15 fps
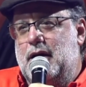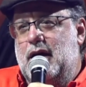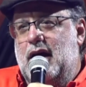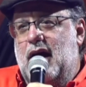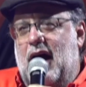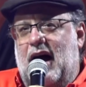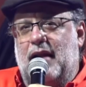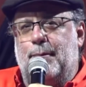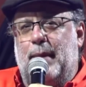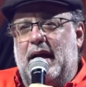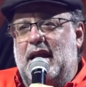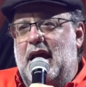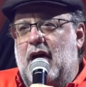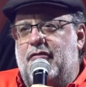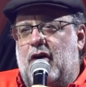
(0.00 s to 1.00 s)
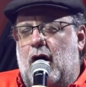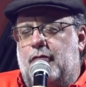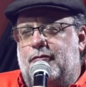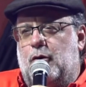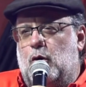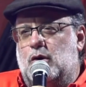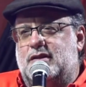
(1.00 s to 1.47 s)
and many of our
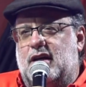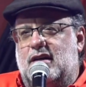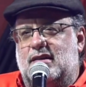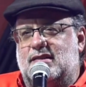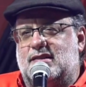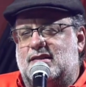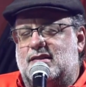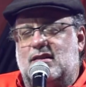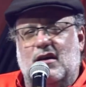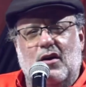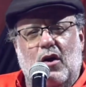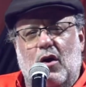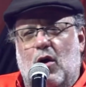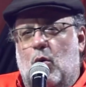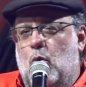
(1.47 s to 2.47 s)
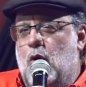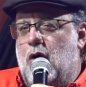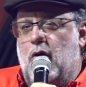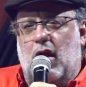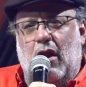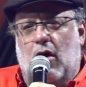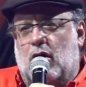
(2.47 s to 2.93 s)
voters were
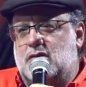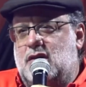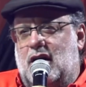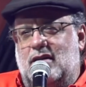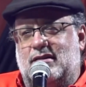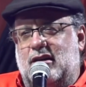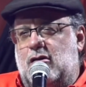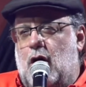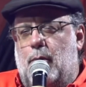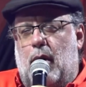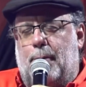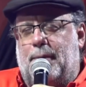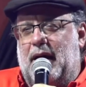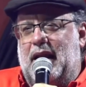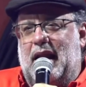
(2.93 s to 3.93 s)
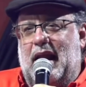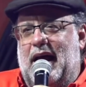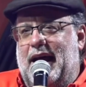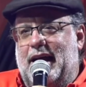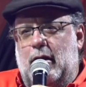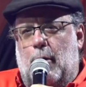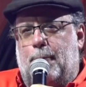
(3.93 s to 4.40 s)
reluctant to come up and
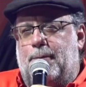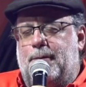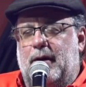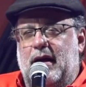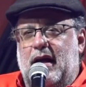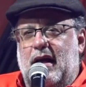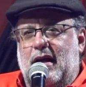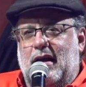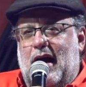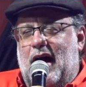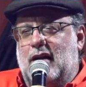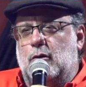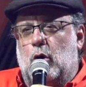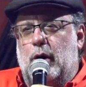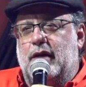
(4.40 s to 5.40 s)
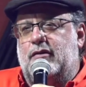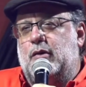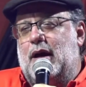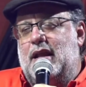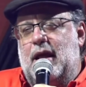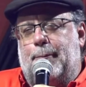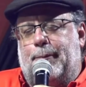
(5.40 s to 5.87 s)
line up and go into
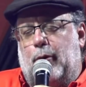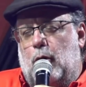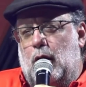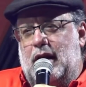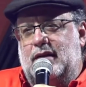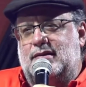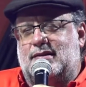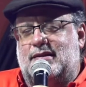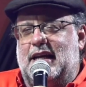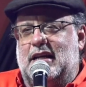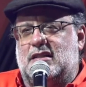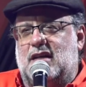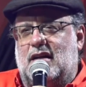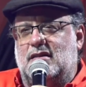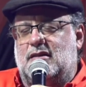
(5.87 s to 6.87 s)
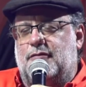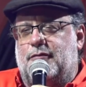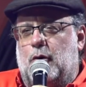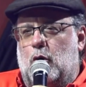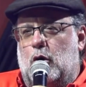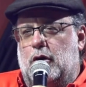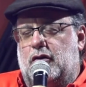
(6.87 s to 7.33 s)
any polling station to
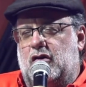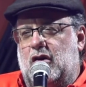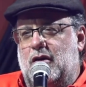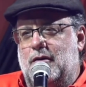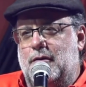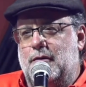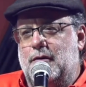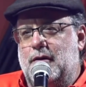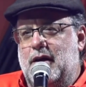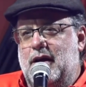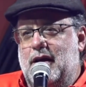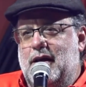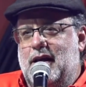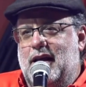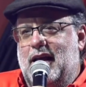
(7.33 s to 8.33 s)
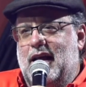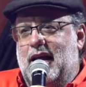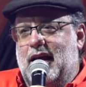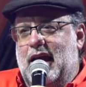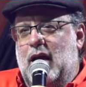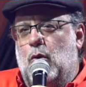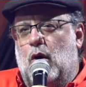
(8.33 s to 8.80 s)
vote,
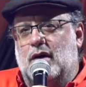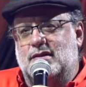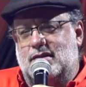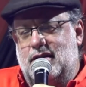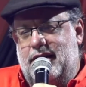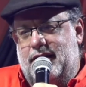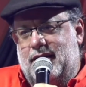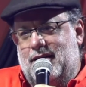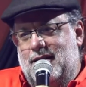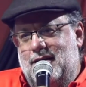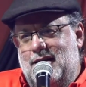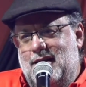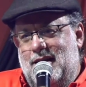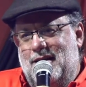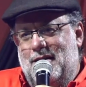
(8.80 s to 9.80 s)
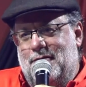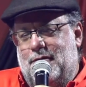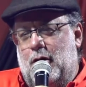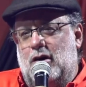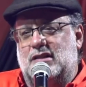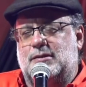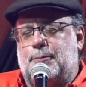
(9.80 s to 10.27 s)
he wasn't
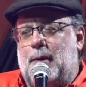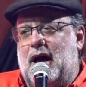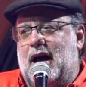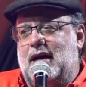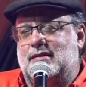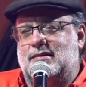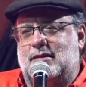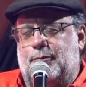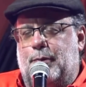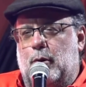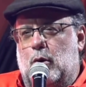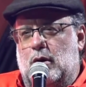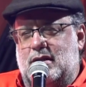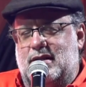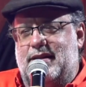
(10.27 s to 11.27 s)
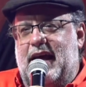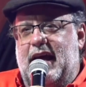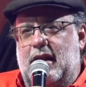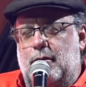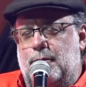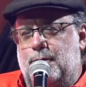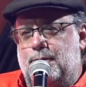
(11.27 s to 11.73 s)
first past the post
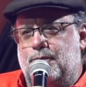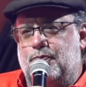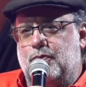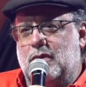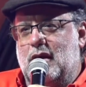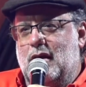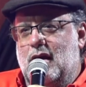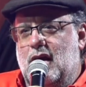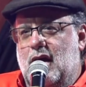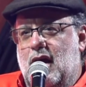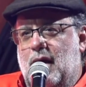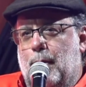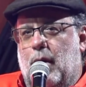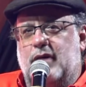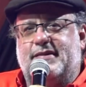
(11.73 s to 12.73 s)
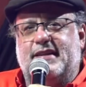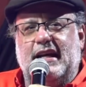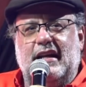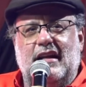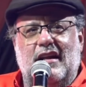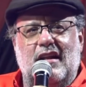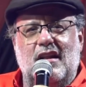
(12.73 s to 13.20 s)
then. But he
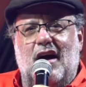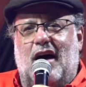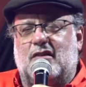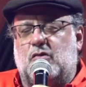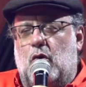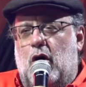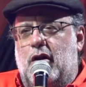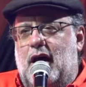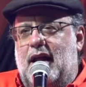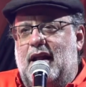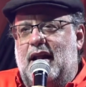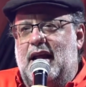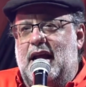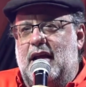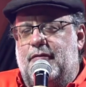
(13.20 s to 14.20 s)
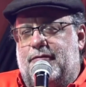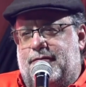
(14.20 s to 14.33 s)
did not run and leave.